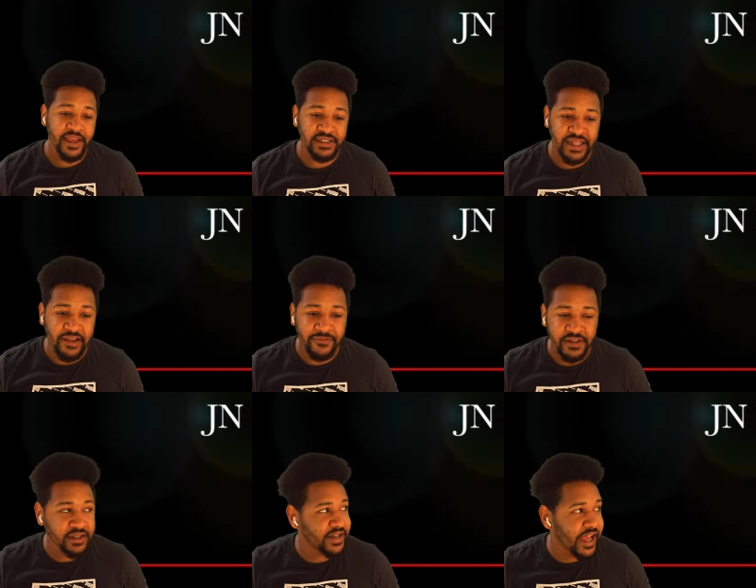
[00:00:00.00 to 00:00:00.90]
He's
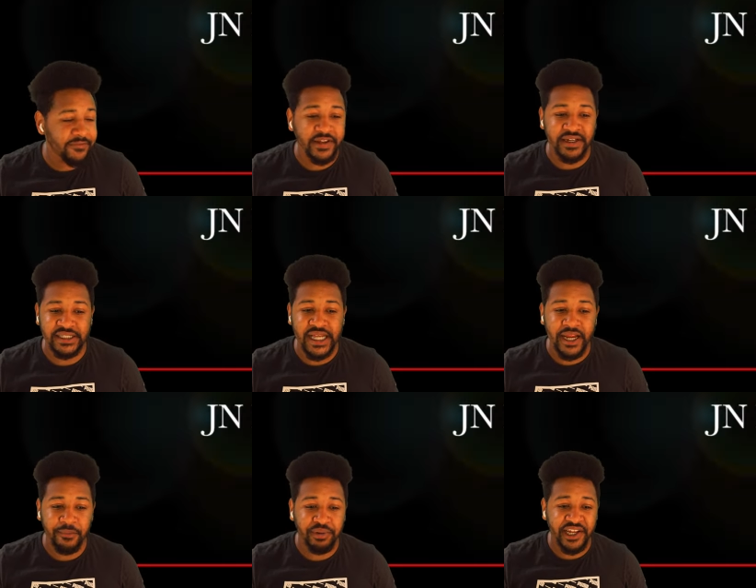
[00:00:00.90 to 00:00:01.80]
definitely definitely an
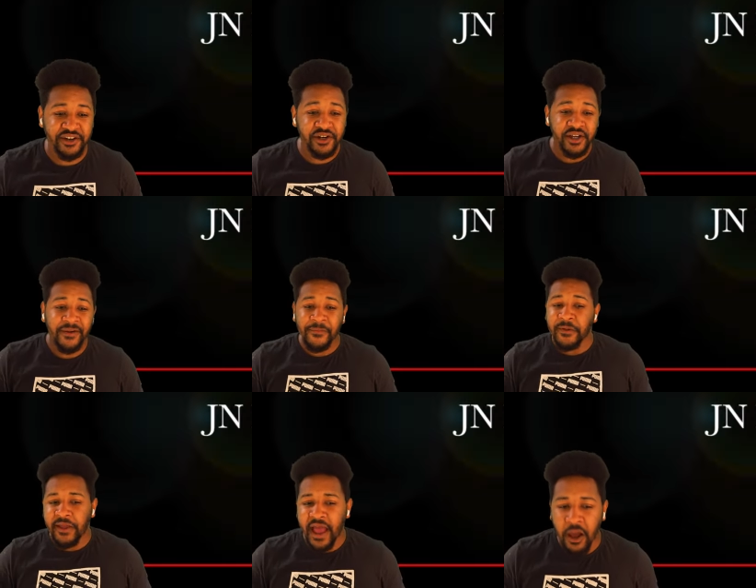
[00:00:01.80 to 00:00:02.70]
exciting player.
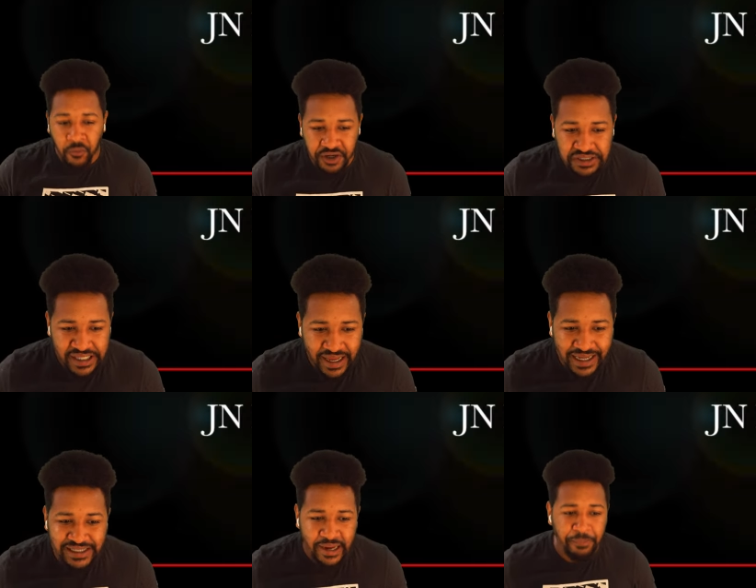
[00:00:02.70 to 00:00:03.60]
I want to say
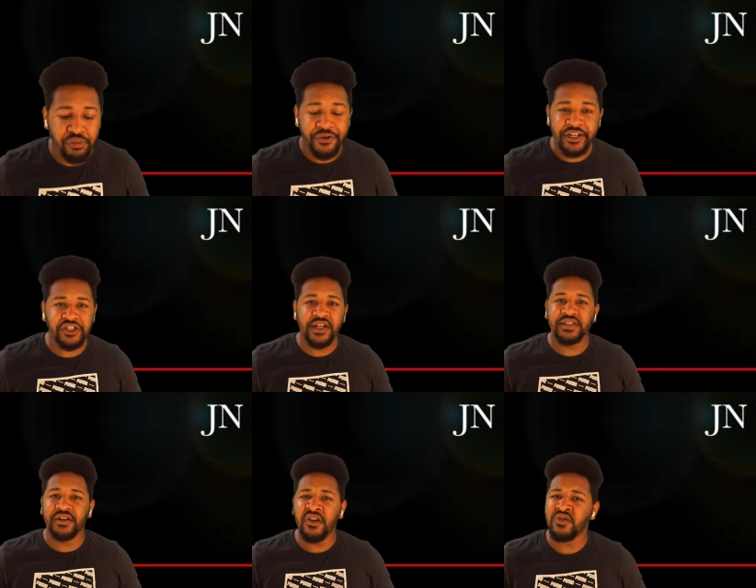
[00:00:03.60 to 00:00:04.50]
that's like pre
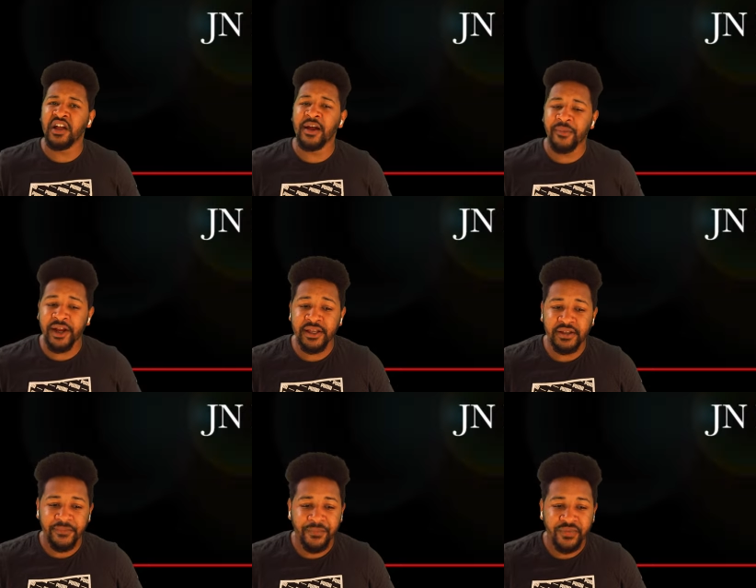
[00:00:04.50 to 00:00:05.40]
Justin Olam, right?
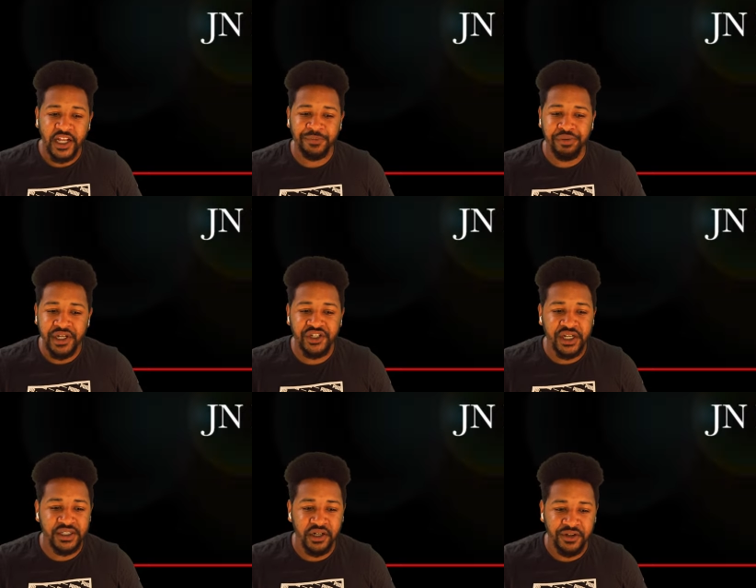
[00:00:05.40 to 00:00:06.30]
That's pre
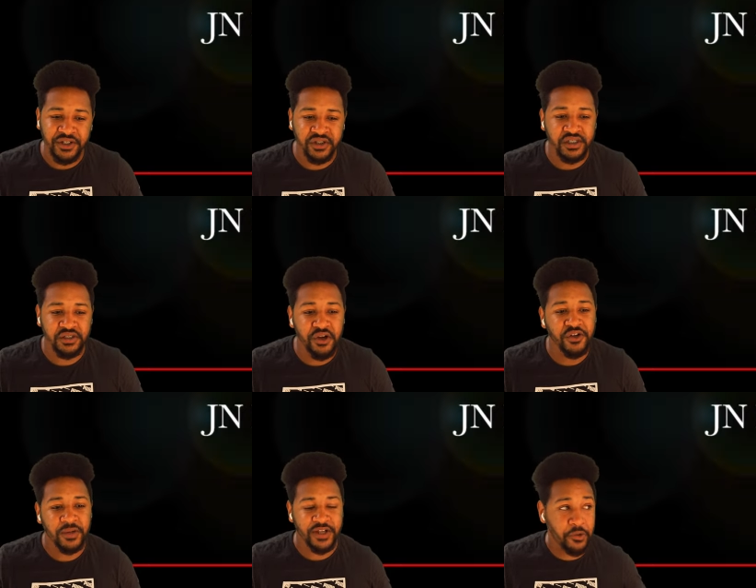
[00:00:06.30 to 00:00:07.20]
Justin because Justin
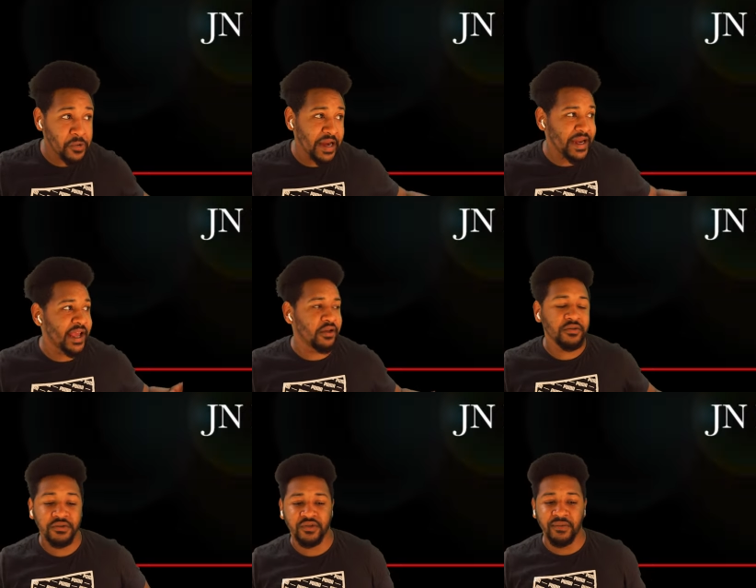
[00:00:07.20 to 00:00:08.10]
Olam's like right now.
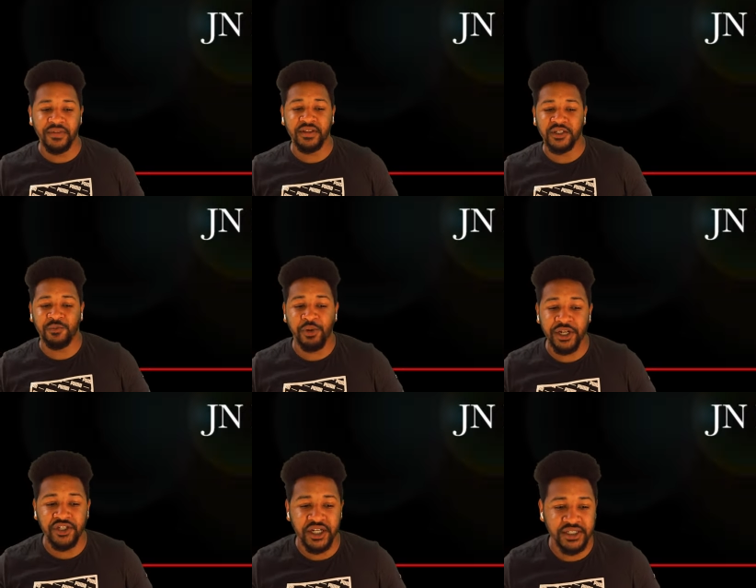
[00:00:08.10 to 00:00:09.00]
So I think that's pre
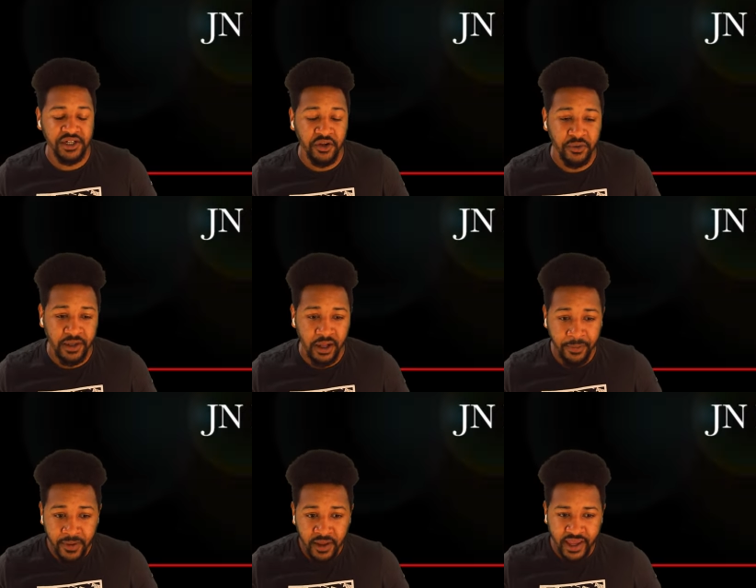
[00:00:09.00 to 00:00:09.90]
Justin Olam
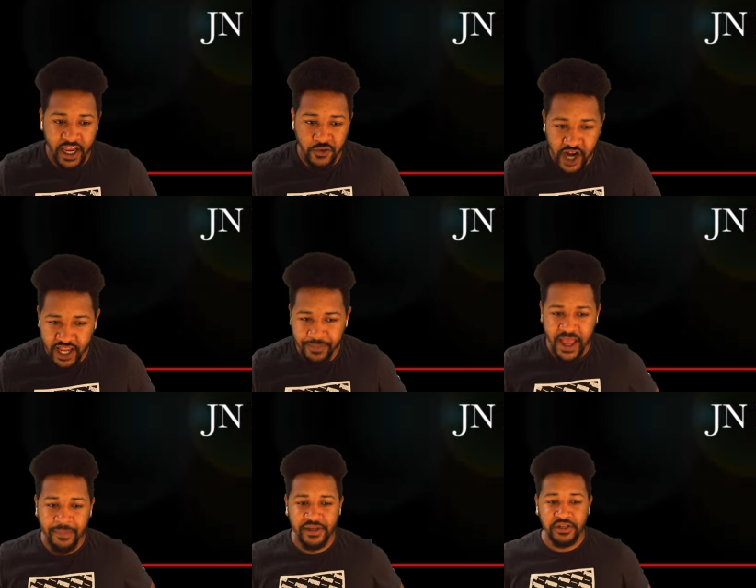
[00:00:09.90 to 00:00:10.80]
and Ryan
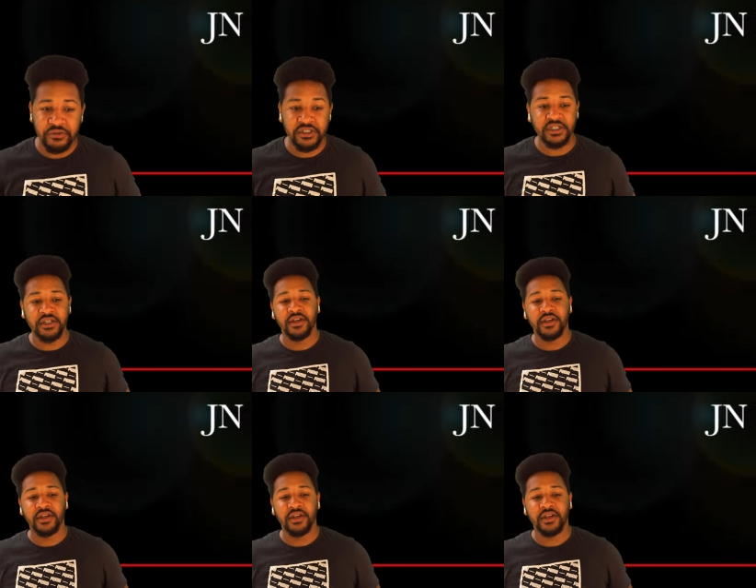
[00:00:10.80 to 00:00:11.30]
Papenhuyzen.